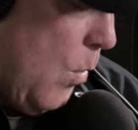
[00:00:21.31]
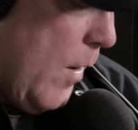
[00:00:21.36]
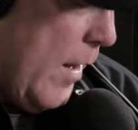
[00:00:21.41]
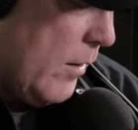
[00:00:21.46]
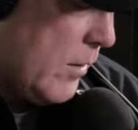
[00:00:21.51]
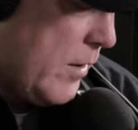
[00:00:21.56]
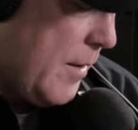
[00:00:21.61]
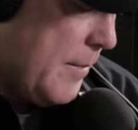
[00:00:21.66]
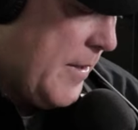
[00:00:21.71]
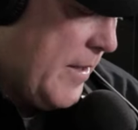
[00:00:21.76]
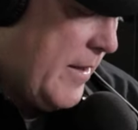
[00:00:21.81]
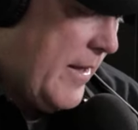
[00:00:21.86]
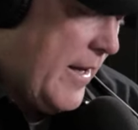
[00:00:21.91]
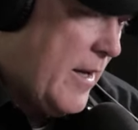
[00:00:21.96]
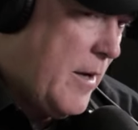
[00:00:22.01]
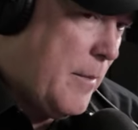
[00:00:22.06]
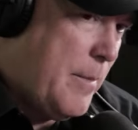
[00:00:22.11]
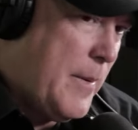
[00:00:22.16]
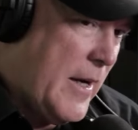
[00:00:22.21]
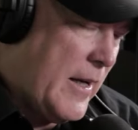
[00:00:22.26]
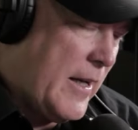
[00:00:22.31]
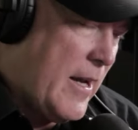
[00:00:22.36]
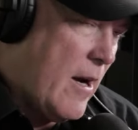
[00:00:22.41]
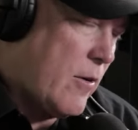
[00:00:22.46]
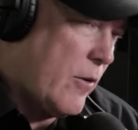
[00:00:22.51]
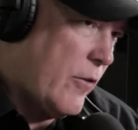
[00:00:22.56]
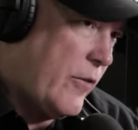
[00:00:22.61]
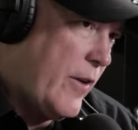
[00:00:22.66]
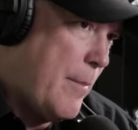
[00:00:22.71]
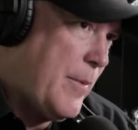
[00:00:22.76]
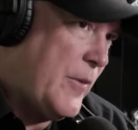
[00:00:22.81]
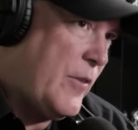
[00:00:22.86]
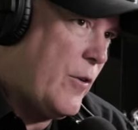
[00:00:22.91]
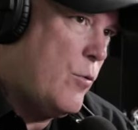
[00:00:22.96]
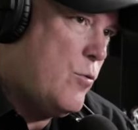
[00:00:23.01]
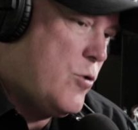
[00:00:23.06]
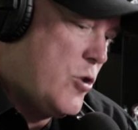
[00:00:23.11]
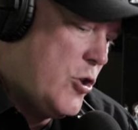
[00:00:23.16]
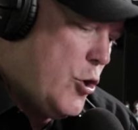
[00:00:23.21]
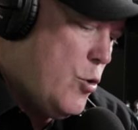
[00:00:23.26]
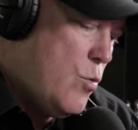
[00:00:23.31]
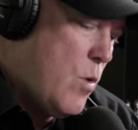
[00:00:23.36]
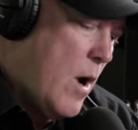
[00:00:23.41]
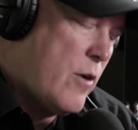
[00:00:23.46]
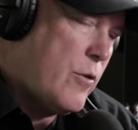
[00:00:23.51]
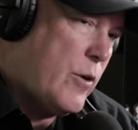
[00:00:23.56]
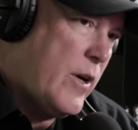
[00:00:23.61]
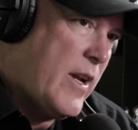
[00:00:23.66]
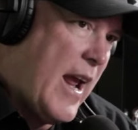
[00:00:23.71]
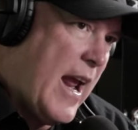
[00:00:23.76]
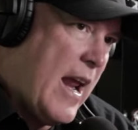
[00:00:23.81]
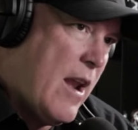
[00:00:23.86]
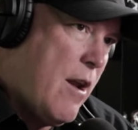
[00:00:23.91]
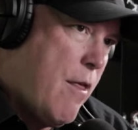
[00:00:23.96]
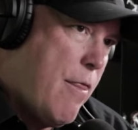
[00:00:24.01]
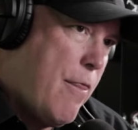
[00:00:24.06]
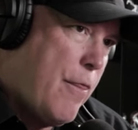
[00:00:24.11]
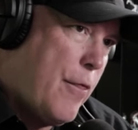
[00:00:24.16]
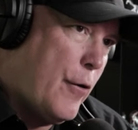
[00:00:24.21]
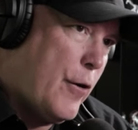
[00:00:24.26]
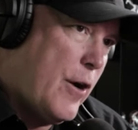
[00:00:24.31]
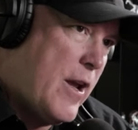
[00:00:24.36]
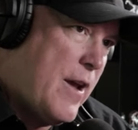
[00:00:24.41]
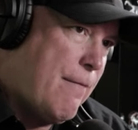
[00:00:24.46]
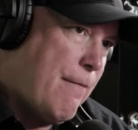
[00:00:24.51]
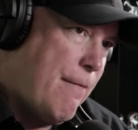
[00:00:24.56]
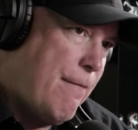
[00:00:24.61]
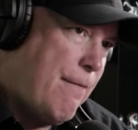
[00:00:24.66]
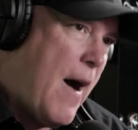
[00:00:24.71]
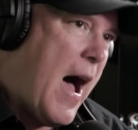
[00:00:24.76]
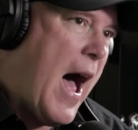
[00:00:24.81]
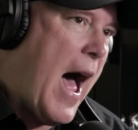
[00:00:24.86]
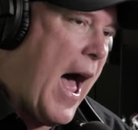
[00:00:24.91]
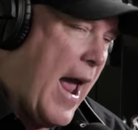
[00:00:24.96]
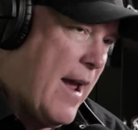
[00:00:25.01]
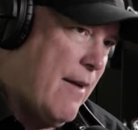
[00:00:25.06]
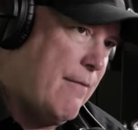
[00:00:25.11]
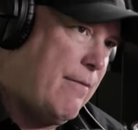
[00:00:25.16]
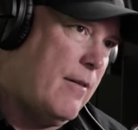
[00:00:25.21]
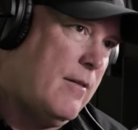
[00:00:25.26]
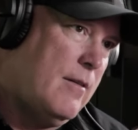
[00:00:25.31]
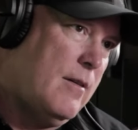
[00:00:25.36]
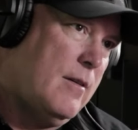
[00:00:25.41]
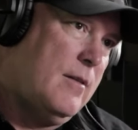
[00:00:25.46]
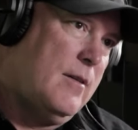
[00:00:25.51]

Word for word: Welcome to the Independent Characters, episode 235.